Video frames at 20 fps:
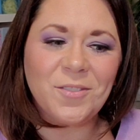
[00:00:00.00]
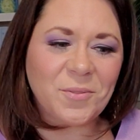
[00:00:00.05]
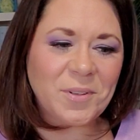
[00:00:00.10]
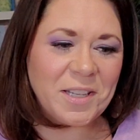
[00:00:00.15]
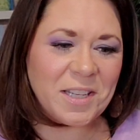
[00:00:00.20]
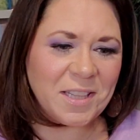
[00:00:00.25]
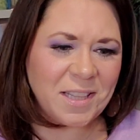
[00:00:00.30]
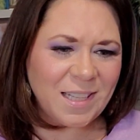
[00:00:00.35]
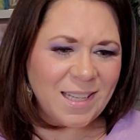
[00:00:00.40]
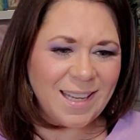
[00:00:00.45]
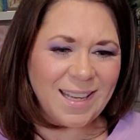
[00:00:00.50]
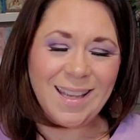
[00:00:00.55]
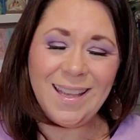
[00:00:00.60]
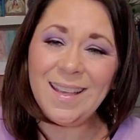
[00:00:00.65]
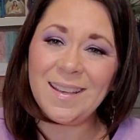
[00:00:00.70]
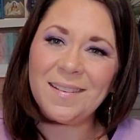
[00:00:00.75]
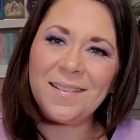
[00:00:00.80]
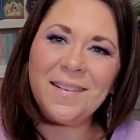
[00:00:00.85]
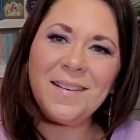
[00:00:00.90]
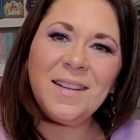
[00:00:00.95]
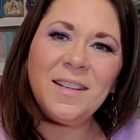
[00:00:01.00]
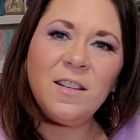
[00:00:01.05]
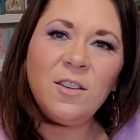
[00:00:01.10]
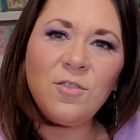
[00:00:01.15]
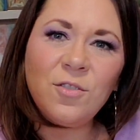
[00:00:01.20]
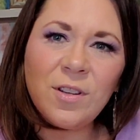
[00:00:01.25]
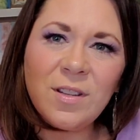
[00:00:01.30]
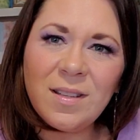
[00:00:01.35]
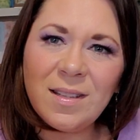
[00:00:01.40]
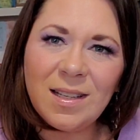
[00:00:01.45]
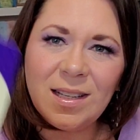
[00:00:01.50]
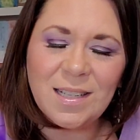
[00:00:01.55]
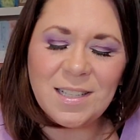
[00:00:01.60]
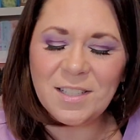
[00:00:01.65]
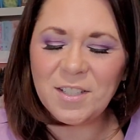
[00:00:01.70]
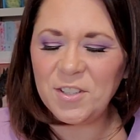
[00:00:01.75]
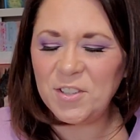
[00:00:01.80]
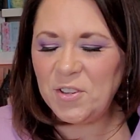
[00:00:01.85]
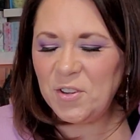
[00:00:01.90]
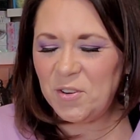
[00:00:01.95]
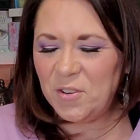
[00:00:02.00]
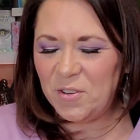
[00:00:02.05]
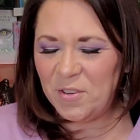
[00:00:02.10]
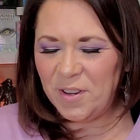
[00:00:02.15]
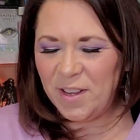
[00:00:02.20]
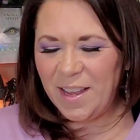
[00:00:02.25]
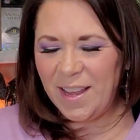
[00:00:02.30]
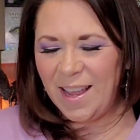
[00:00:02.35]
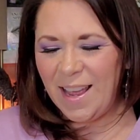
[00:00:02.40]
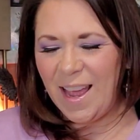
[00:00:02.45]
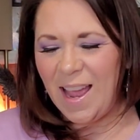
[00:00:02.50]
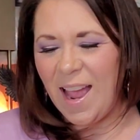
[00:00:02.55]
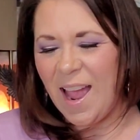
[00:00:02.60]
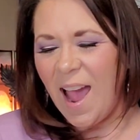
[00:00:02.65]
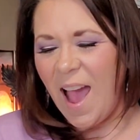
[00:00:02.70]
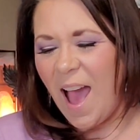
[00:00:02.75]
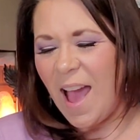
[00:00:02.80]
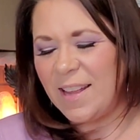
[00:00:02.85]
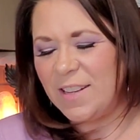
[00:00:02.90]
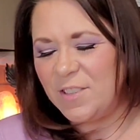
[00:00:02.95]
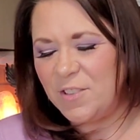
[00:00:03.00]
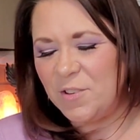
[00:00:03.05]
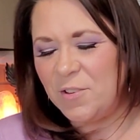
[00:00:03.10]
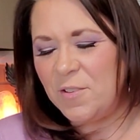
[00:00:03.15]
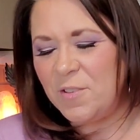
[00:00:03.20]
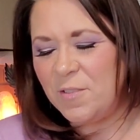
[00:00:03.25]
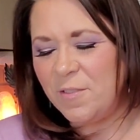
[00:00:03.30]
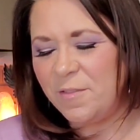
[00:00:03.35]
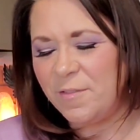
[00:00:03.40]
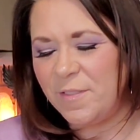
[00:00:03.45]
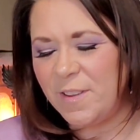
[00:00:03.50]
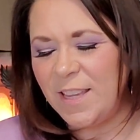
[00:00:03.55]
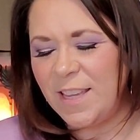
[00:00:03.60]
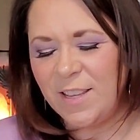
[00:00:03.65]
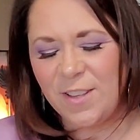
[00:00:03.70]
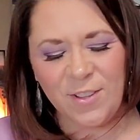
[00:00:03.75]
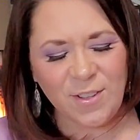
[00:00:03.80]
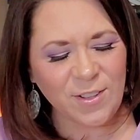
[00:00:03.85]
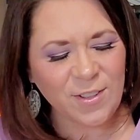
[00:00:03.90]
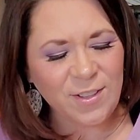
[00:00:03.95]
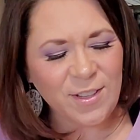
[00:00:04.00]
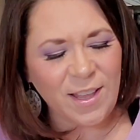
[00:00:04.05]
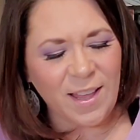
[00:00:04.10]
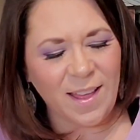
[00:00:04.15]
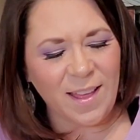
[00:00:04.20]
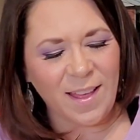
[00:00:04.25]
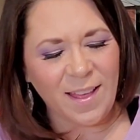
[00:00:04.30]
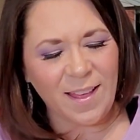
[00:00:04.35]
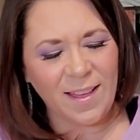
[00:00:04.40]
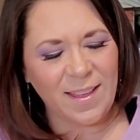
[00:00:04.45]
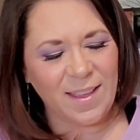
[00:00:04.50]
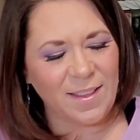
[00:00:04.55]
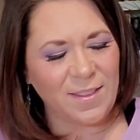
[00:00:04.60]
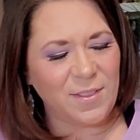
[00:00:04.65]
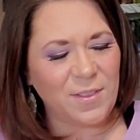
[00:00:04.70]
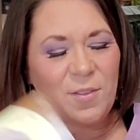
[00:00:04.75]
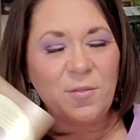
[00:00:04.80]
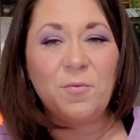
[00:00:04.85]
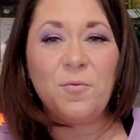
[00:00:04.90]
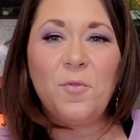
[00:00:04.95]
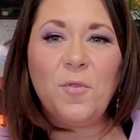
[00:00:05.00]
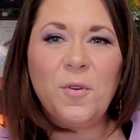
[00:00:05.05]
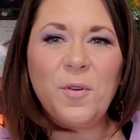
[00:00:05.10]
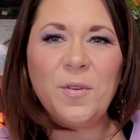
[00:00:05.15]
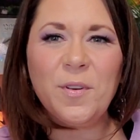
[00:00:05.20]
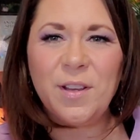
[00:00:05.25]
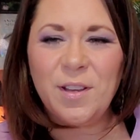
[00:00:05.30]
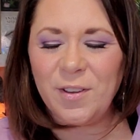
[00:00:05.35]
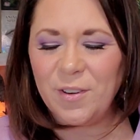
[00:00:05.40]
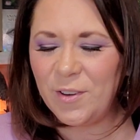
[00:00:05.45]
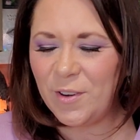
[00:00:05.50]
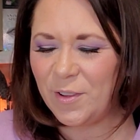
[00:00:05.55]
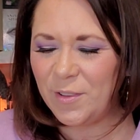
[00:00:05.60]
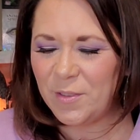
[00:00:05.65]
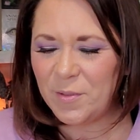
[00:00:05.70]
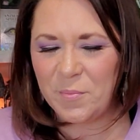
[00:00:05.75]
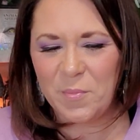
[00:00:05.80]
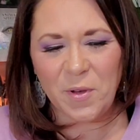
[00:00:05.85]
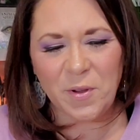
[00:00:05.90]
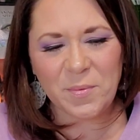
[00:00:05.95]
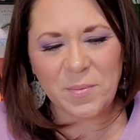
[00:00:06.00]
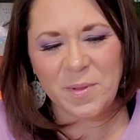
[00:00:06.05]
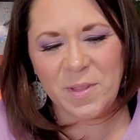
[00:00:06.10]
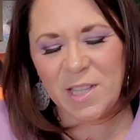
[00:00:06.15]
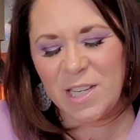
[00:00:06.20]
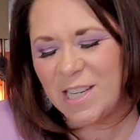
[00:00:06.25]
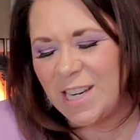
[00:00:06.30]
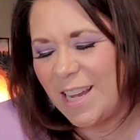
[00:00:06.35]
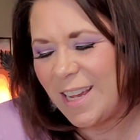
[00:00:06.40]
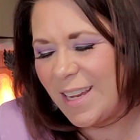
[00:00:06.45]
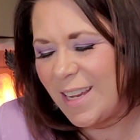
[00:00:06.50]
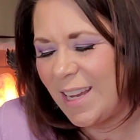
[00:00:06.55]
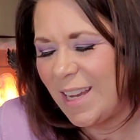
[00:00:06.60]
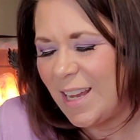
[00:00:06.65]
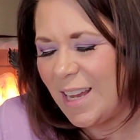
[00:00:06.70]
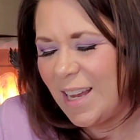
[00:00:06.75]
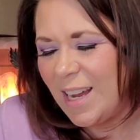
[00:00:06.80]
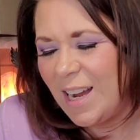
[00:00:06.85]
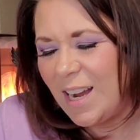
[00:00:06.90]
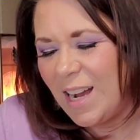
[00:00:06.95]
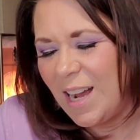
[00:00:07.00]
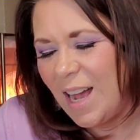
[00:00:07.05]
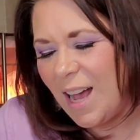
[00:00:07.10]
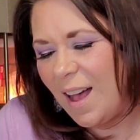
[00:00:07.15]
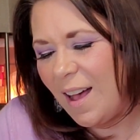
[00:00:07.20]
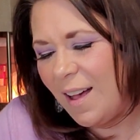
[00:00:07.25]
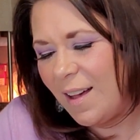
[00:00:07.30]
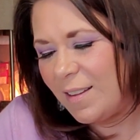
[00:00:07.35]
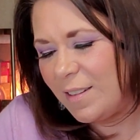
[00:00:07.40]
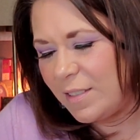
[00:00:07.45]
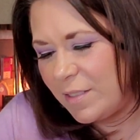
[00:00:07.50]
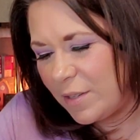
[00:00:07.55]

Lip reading: We get the king. Interesting. So I do feel in the warrior on the bottom of the deck.